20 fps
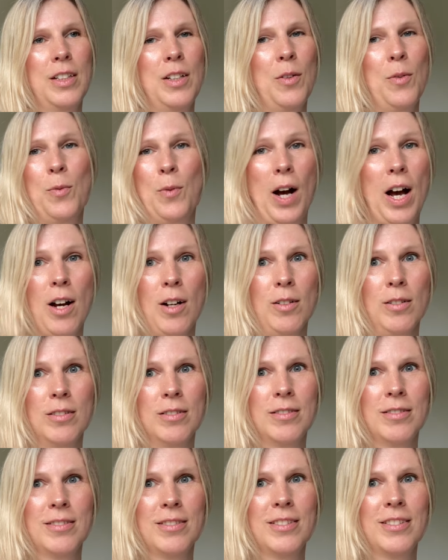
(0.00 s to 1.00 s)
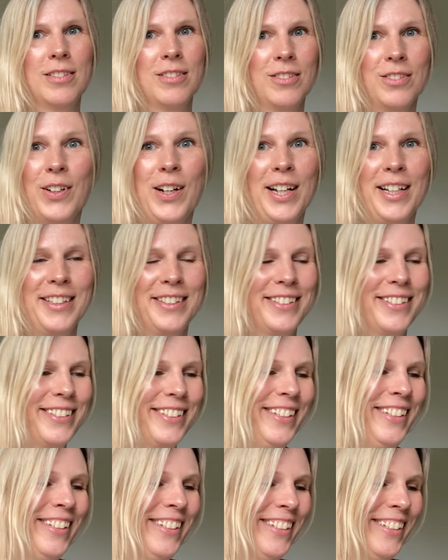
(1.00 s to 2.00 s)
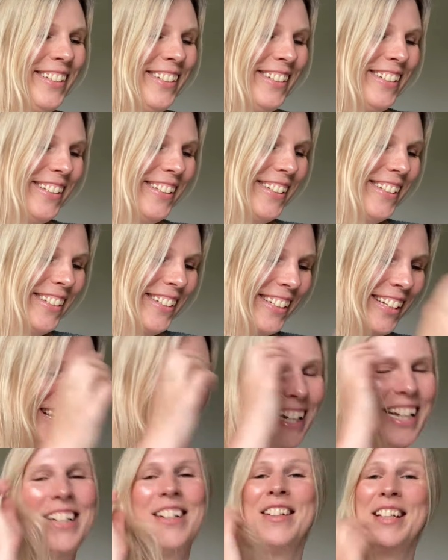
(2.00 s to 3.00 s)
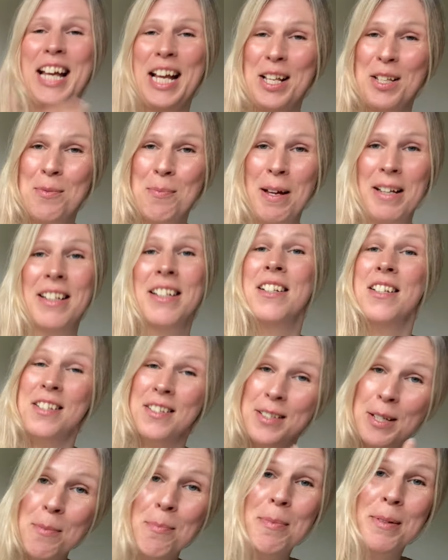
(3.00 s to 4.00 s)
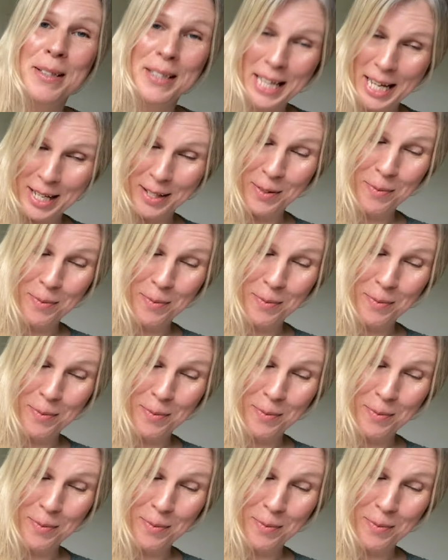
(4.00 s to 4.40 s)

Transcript: Wow, great. in a simple lace